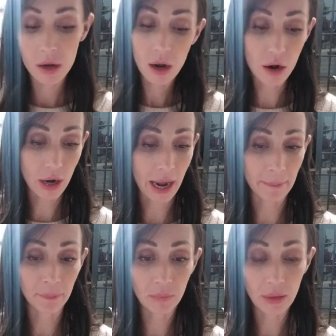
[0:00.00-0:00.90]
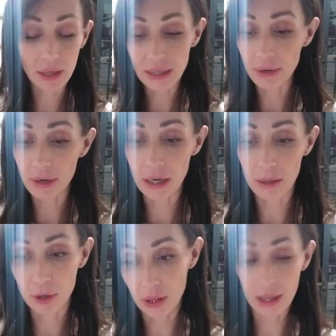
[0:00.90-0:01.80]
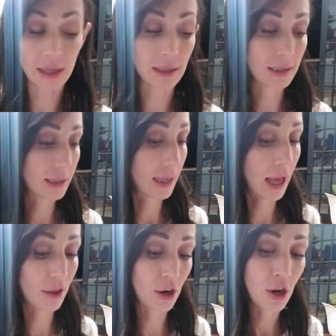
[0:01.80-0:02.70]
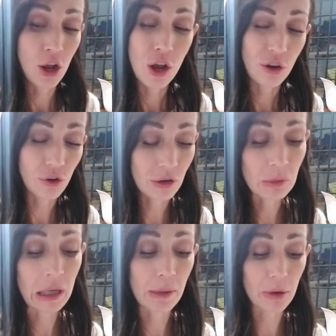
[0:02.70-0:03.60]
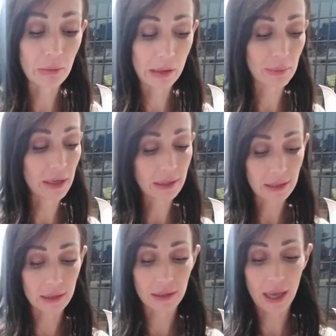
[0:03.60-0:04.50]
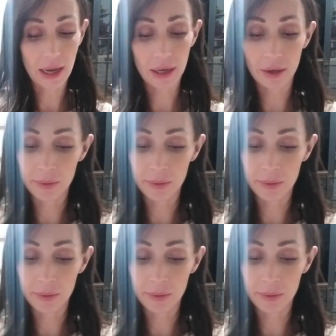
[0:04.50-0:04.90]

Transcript: Okay, let's get ready to put this together. Normally I put my pieces like